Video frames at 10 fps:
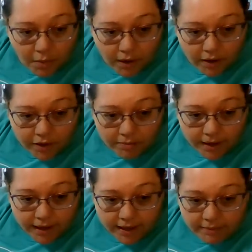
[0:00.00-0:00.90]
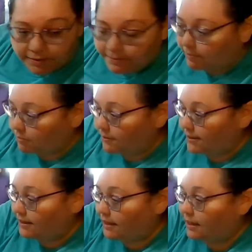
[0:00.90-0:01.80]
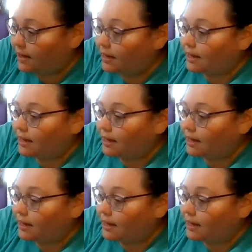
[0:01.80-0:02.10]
What are you making with paper piecing?